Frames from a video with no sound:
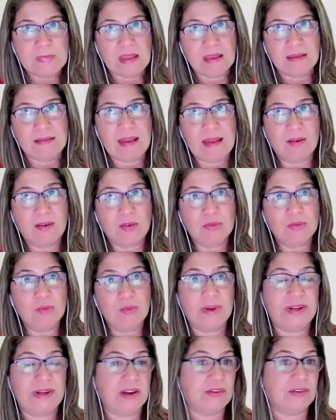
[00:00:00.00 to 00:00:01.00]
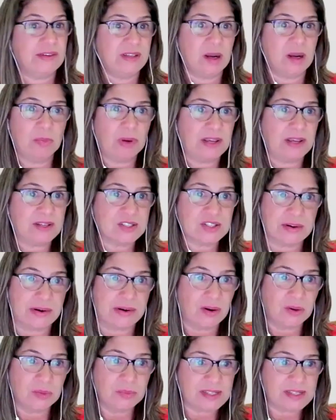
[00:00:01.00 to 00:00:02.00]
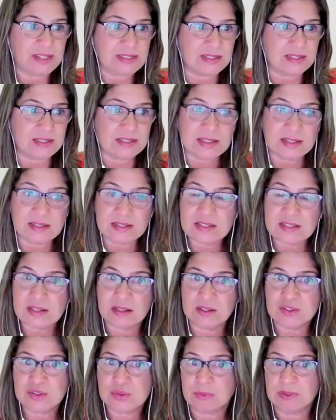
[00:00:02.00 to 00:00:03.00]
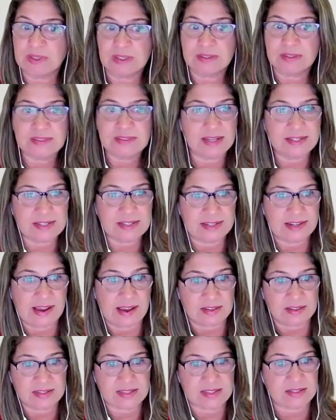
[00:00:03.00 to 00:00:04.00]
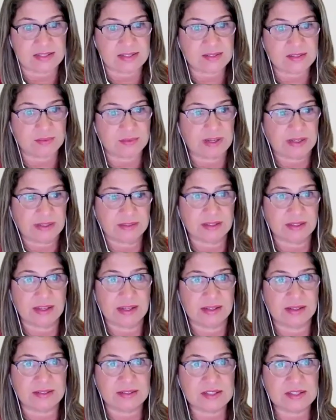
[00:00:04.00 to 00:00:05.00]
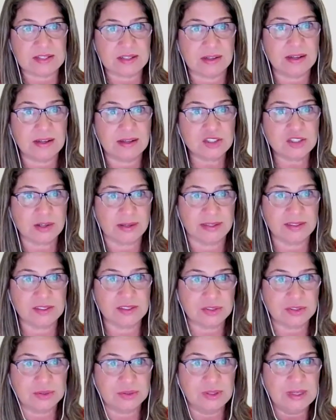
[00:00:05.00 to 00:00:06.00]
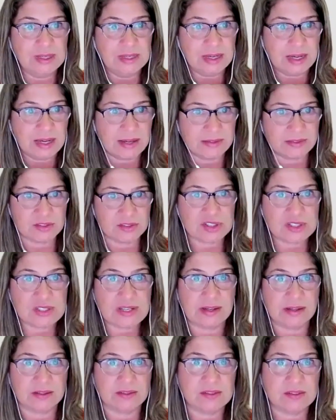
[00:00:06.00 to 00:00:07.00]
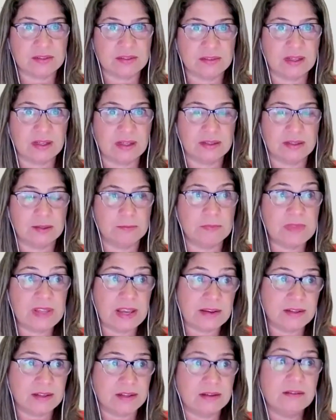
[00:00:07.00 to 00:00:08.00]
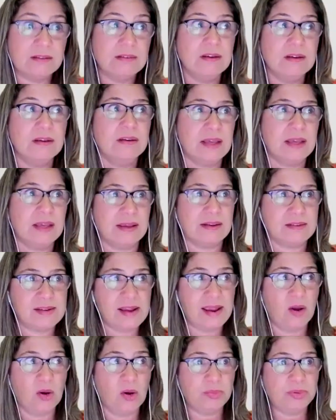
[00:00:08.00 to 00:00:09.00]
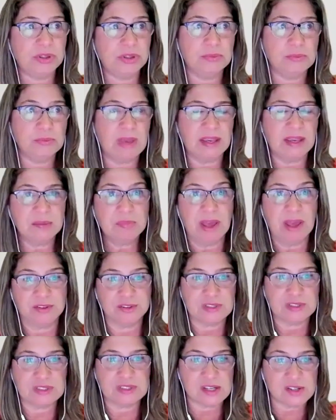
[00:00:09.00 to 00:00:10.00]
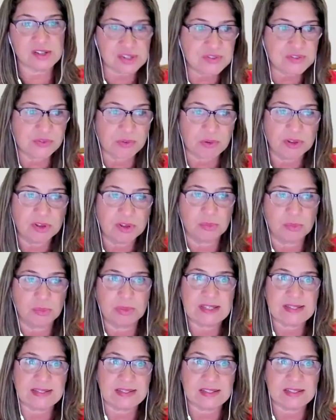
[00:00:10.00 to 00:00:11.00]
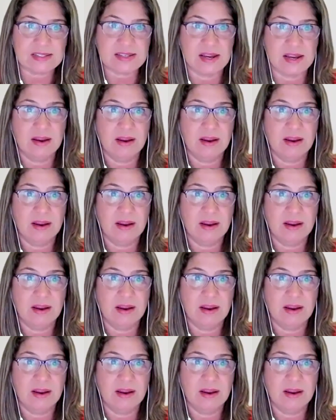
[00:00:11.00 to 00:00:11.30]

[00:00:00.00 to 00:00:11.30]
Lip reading: Now, one area that applies to all businesses, it's really data analysis, right? And trying to understand data and help you make better decisions for your business.